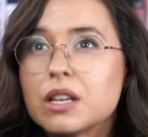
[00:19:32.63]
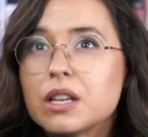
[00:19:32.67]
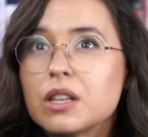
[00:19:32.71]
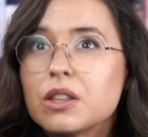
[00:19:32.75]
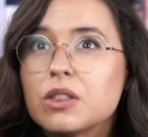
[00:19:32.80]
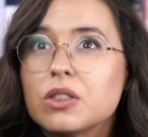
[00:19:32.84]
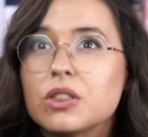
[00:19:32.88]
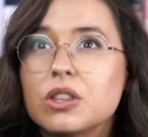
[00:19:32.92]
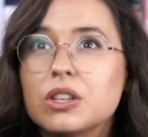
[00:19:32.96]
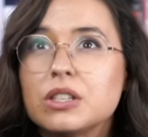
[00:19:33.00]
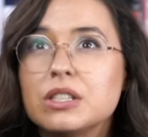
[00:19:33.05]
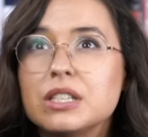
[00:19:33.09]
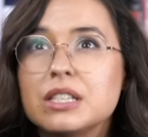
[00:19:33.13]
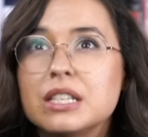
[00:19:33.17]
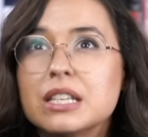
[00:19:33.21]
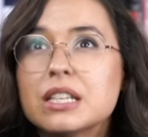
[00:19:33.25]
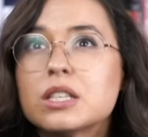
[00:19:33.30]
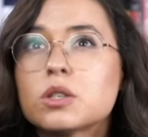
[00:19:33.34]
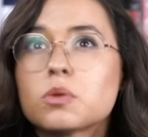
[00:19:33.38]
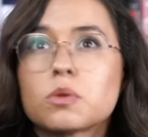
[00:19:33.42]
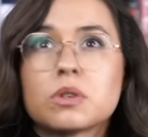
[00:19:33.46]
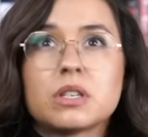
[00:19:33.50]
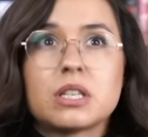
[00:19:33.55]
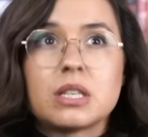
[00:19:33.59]
the
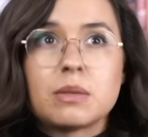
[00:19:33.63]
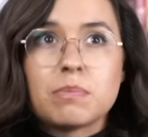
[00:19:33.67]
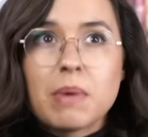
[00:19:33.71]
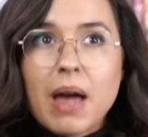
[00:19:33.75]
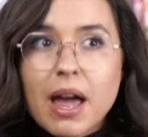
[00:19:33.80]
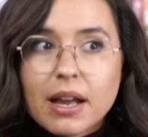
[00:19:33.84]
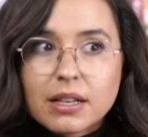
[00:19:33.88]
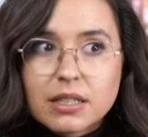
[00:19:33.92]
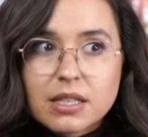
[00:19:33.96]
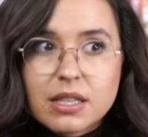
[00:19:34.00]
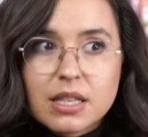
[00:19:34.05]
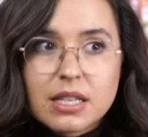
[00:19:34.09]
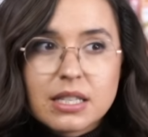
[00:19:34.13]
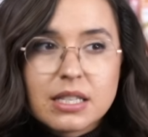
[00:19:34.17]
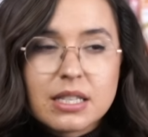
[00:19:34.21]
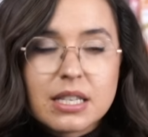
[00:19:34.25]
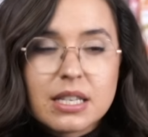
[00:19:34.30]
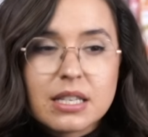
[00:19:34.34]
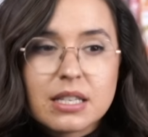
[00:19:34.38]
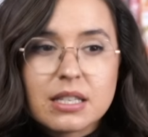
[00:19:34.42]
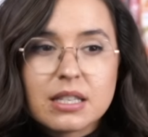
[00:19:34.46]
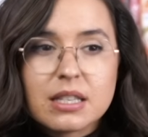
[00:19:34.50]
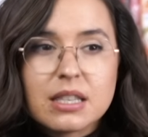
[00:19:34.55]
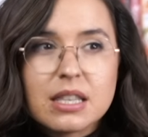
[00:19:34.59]
disrespect,
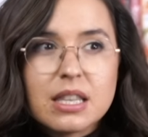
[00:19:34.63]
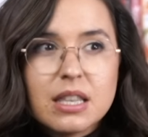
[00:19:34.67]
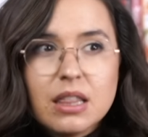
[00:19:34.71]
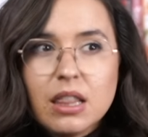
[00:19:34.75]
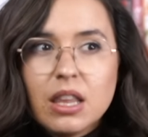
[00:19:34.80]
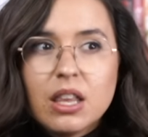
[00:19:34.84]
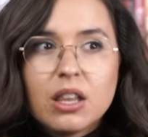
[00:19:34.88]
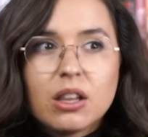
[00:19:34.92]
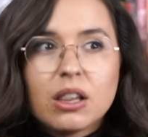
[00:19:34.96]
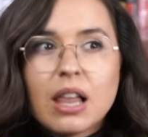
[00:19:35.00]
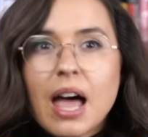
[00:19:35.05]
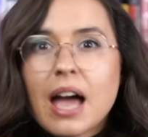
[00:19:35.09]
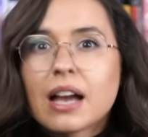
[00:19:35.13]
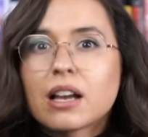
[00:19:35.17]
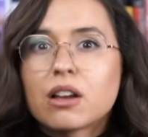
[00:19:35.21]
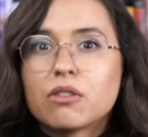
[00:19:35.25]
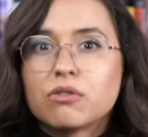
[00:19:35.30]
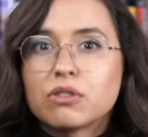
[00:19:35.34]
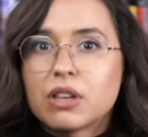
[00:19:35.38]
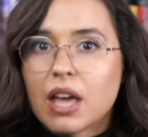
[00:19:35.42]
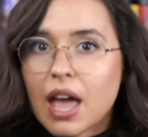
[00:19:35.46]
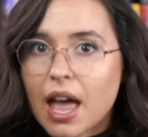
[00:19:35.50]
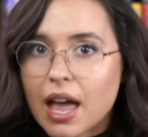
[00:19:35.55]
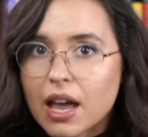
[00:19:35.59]
the lack
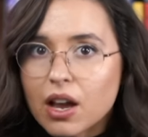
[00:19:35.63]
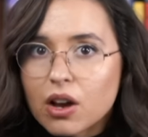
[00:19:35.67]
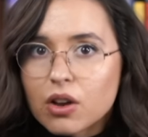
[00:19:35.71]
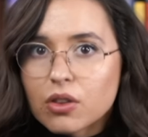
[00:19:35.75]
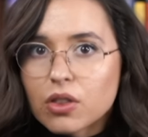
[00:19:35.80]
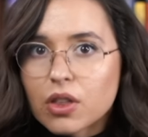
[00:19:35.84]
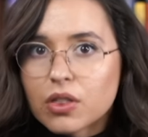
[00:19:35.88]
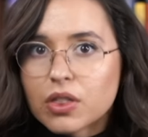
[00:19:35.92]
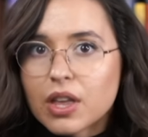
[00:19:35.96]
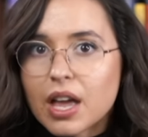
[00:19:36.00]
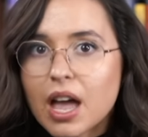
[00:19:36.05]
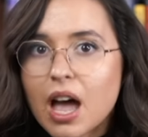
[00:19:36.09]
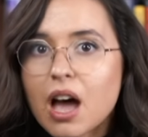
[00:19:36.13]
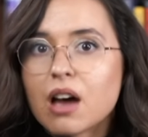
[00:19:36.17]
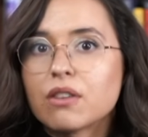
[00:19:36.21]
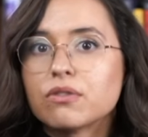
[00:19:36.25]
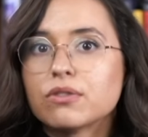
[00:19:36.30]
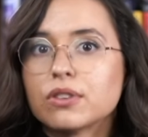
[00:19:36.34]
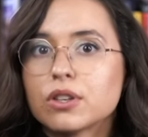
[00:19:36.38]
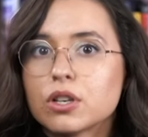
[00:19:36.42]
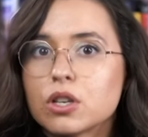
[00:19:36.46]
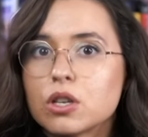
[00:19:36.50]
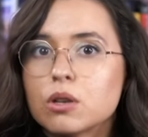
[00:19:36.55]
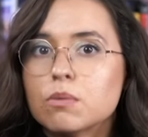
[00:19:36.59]
of care that they have
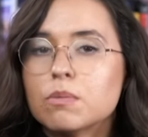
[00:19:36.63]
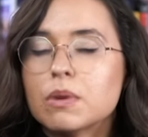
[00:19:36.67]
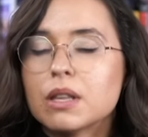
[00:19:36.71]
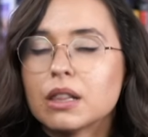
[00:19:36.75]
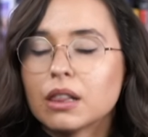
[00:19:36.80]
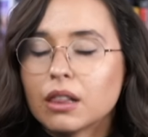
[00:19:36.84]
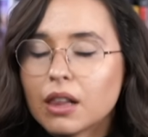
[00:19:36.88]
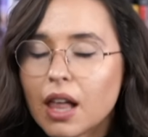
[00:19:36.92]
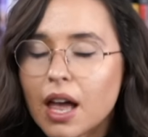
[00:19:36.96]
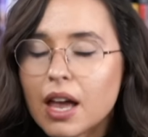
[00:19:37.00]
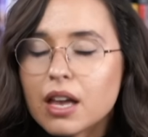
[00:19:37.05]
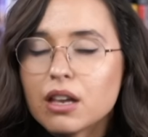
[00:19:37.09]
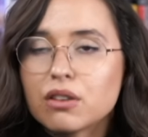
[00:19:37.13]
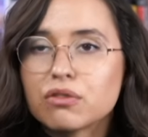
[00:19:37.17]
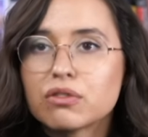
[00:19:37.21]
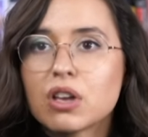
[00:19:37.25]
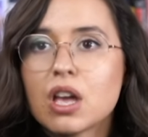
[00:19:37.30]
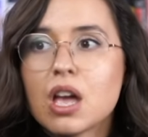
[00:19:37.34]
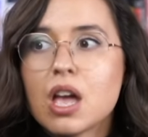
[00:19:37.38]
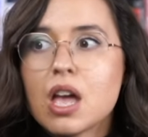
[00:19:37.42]
for human life.